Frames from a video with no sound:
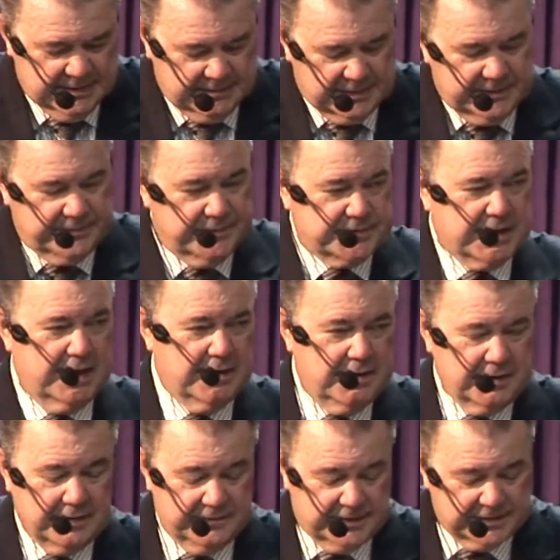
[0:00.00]
well, take a
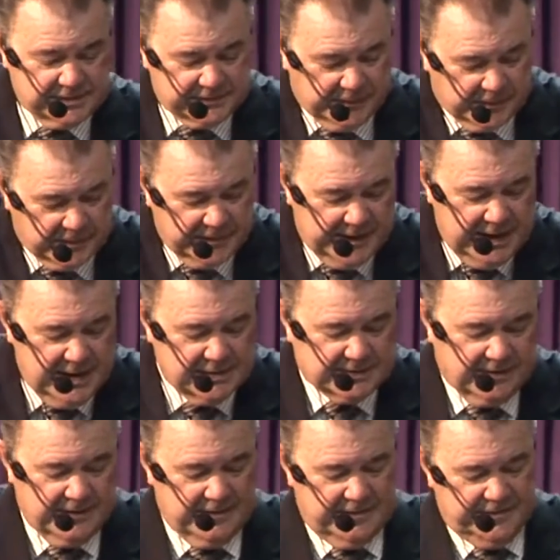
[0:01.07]
look at verse 4. These
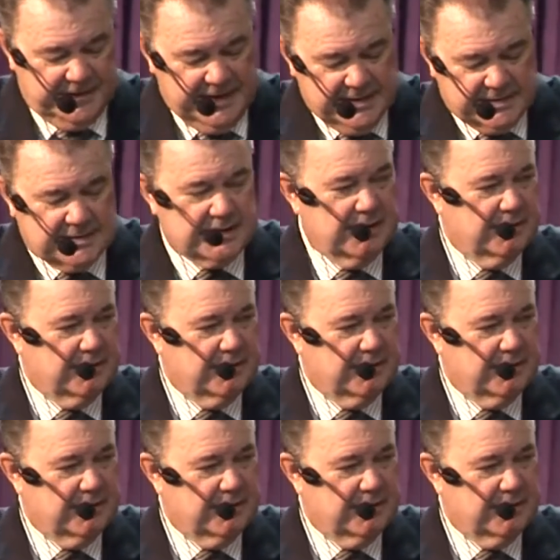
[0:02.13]
are the feasts